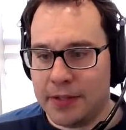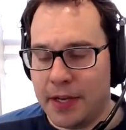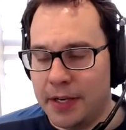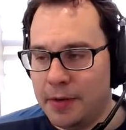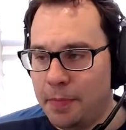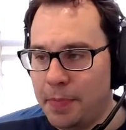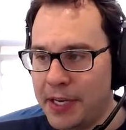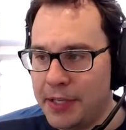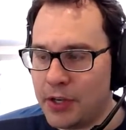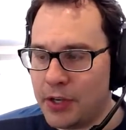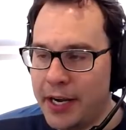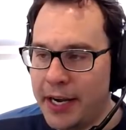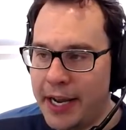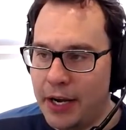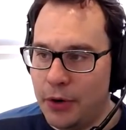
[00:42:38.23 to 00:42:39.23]
It depends on
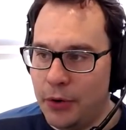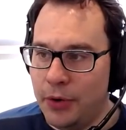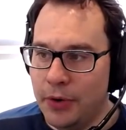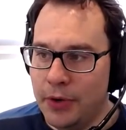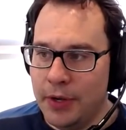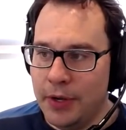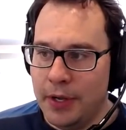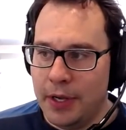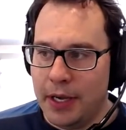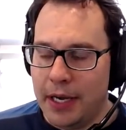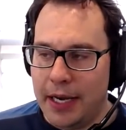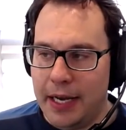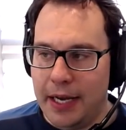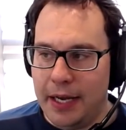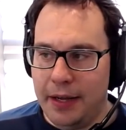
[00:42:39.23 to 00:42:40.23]
how
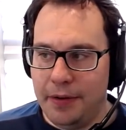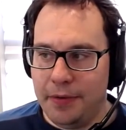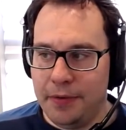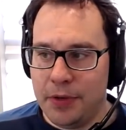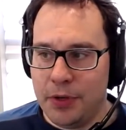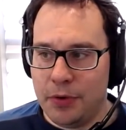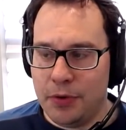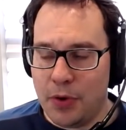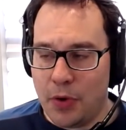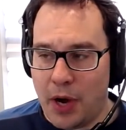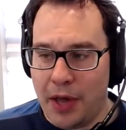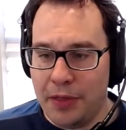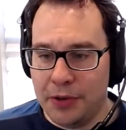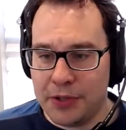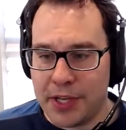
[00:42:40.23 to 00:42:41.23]

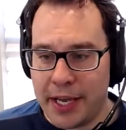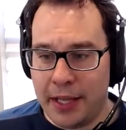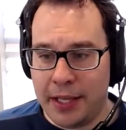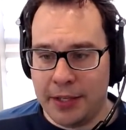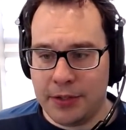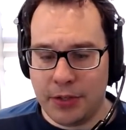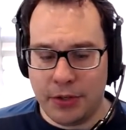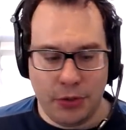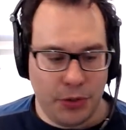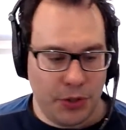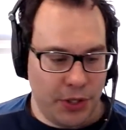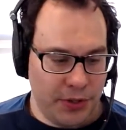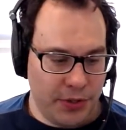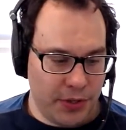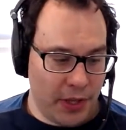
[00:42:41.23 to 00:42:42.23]
other scaling
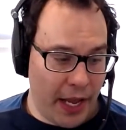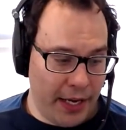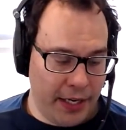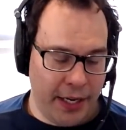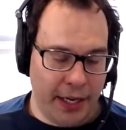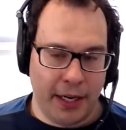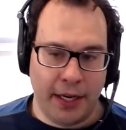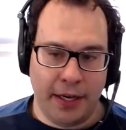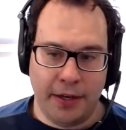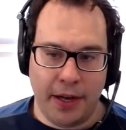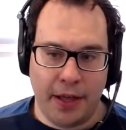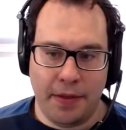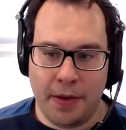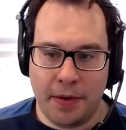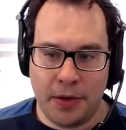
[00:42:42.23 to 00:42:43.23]
solutions, Lightning, and
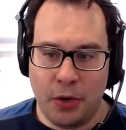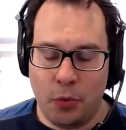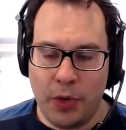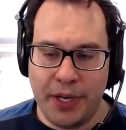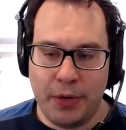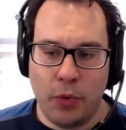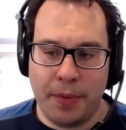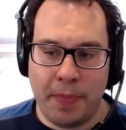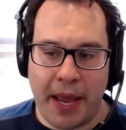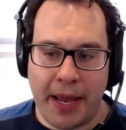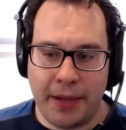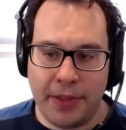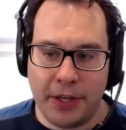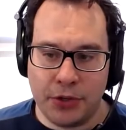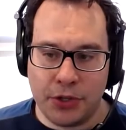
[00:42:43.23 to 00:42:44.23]

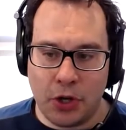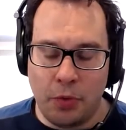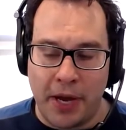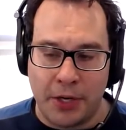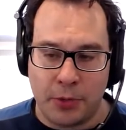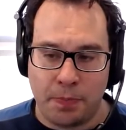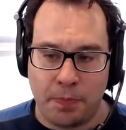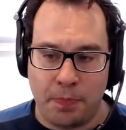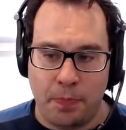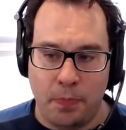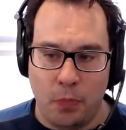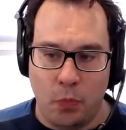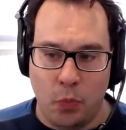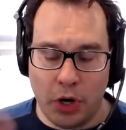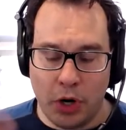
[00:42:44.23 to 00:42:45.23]
there's so much
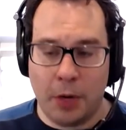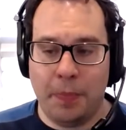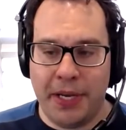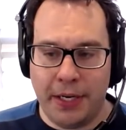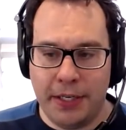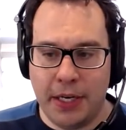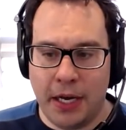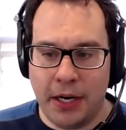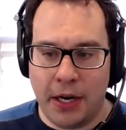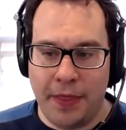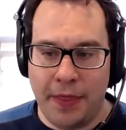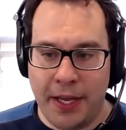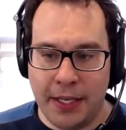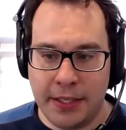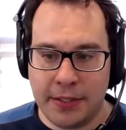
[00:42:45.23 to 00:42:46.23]
work being done on
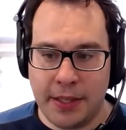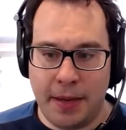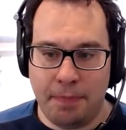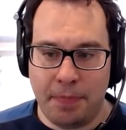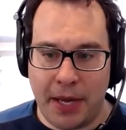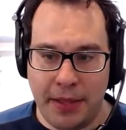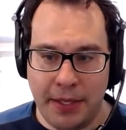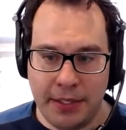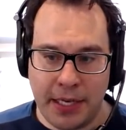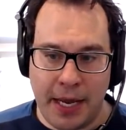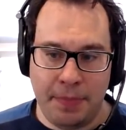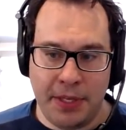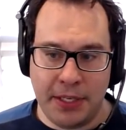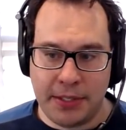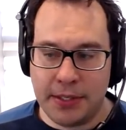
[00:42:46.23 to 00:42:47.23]
this that by the time
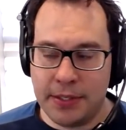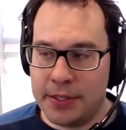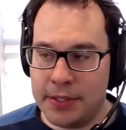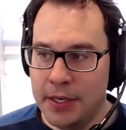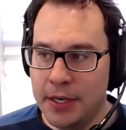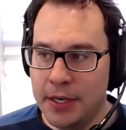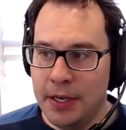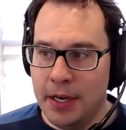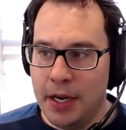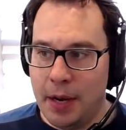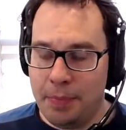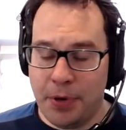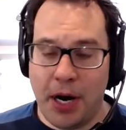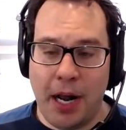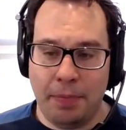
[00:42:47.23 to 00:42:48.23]
this is a
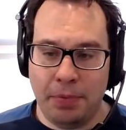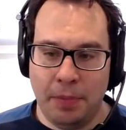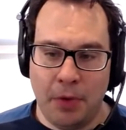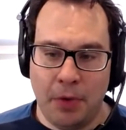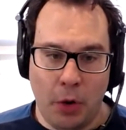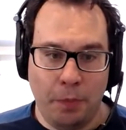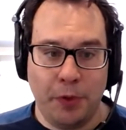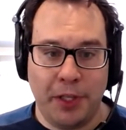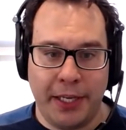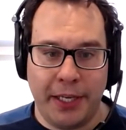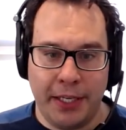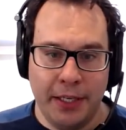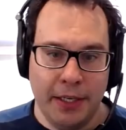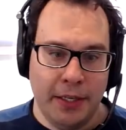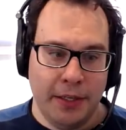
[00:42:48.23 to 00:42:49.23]
problem, hopefully
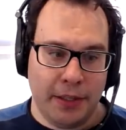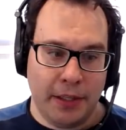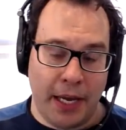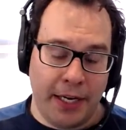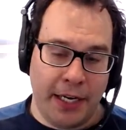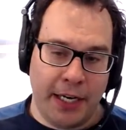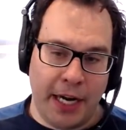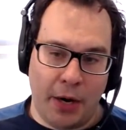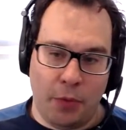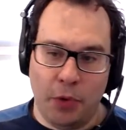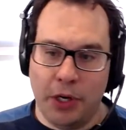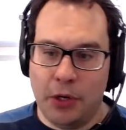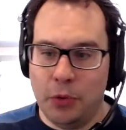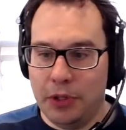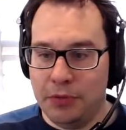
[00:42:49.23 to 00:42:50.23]
the Lightning
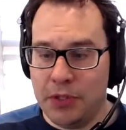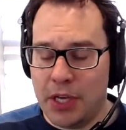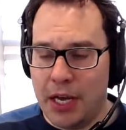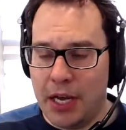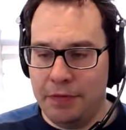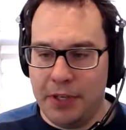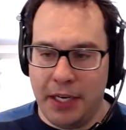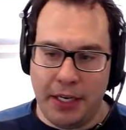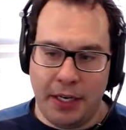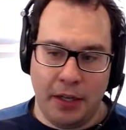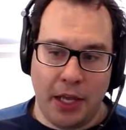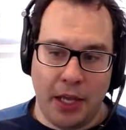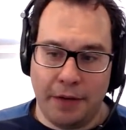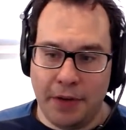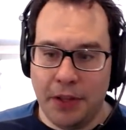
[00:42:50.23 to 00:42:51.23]
Network will have solved it, and a
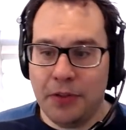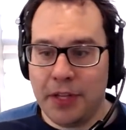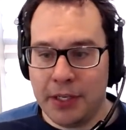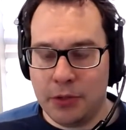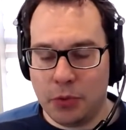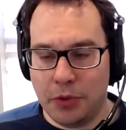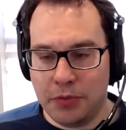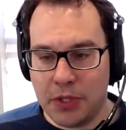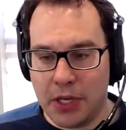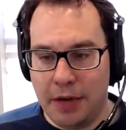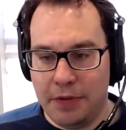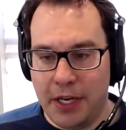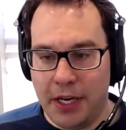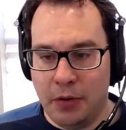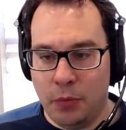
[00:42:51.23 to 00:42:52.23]
lot of other things will have solved
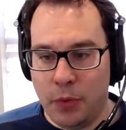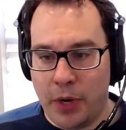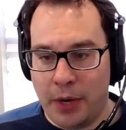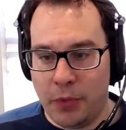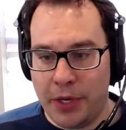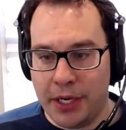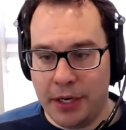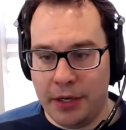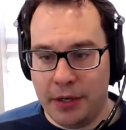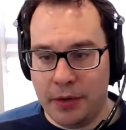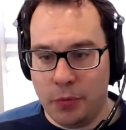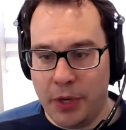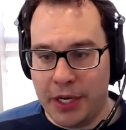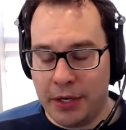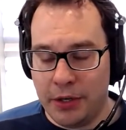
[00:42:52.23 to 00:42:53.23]
it, and we can
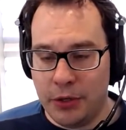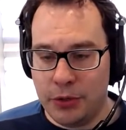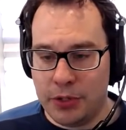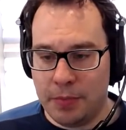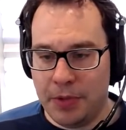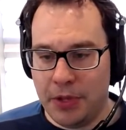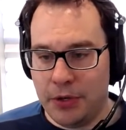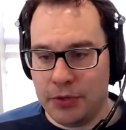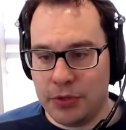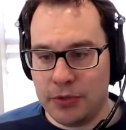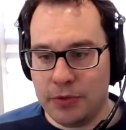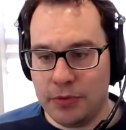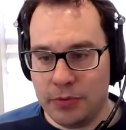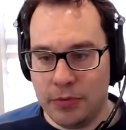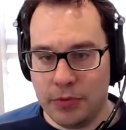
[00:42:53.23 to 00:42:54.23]
use some of those
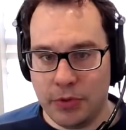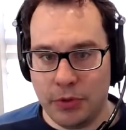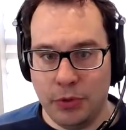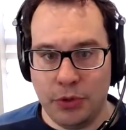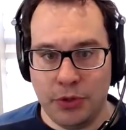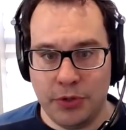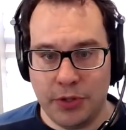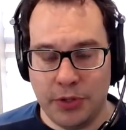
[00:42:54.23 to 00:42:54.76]
solutions